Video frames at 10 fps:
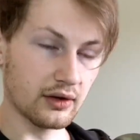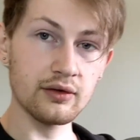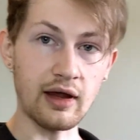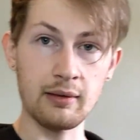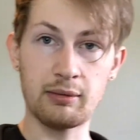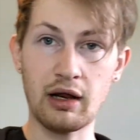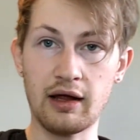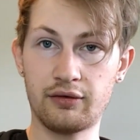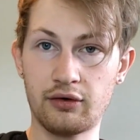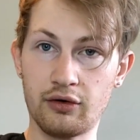Same
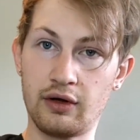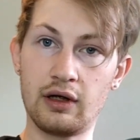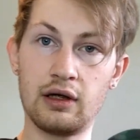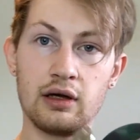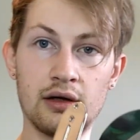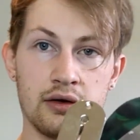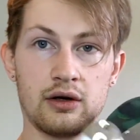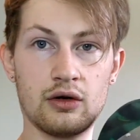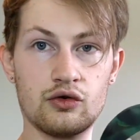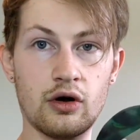applies to the
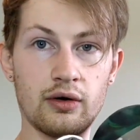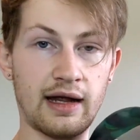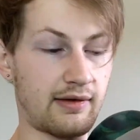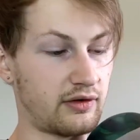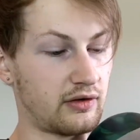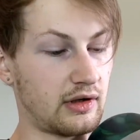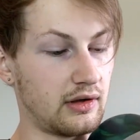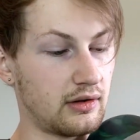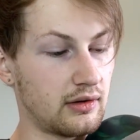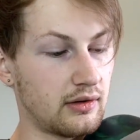control
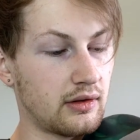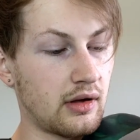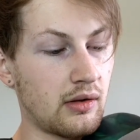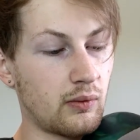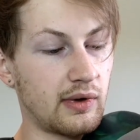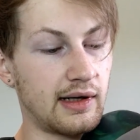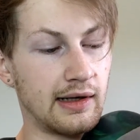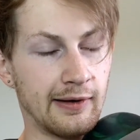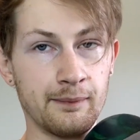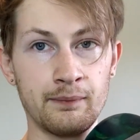cavity,
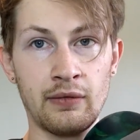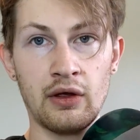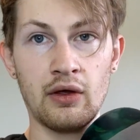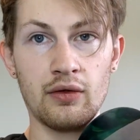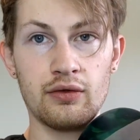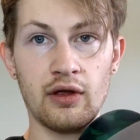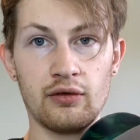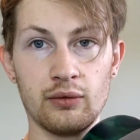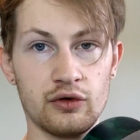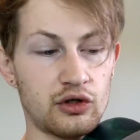where
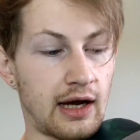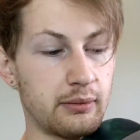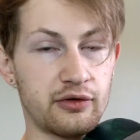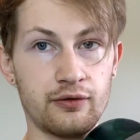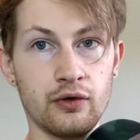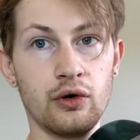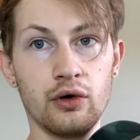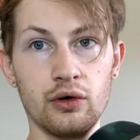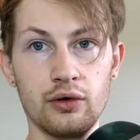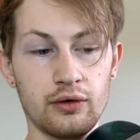this was shaped
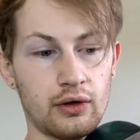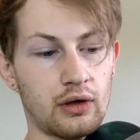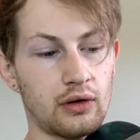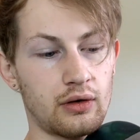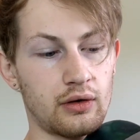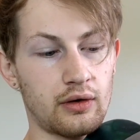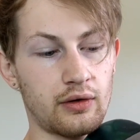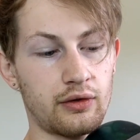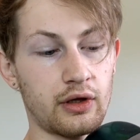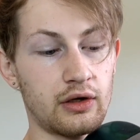for
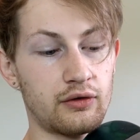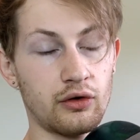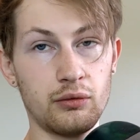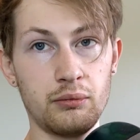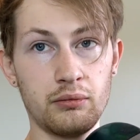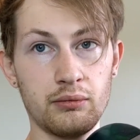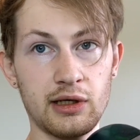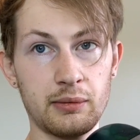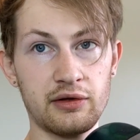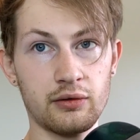
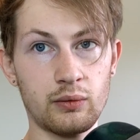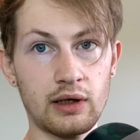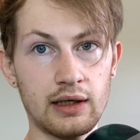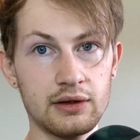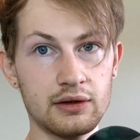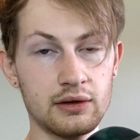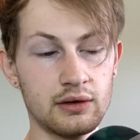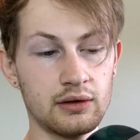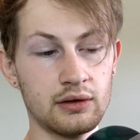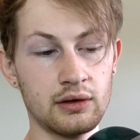32mm wide
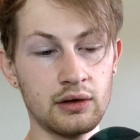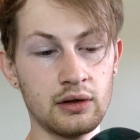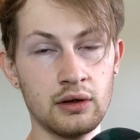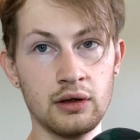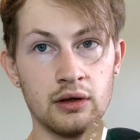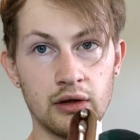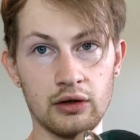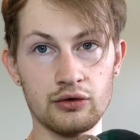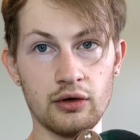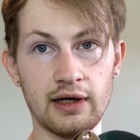
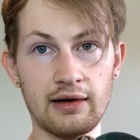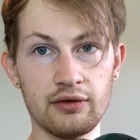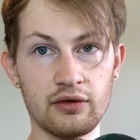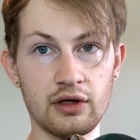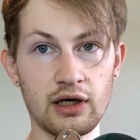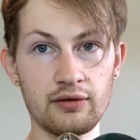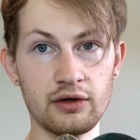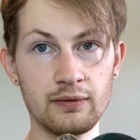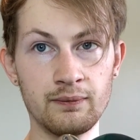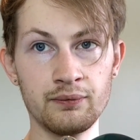control cavity
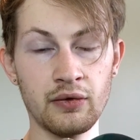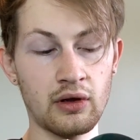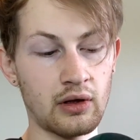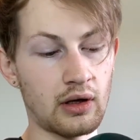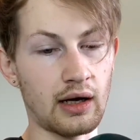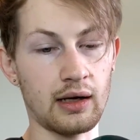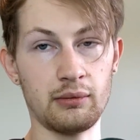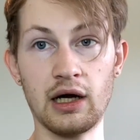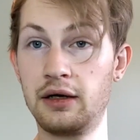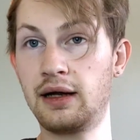cover, and
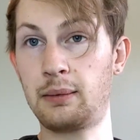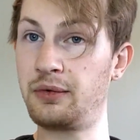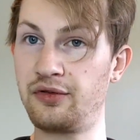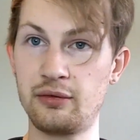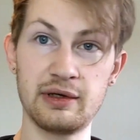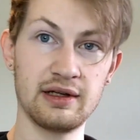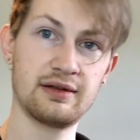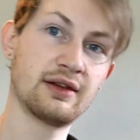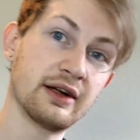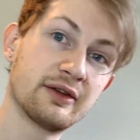mine happens to be
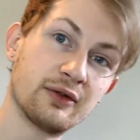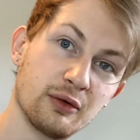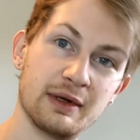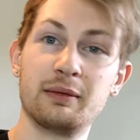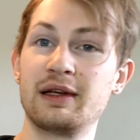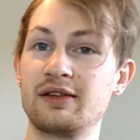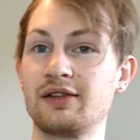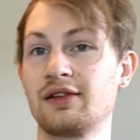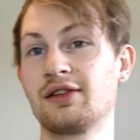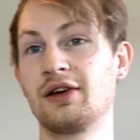34mm,
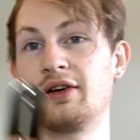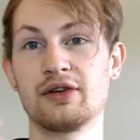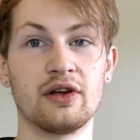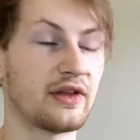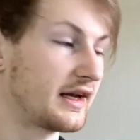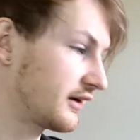so I've got that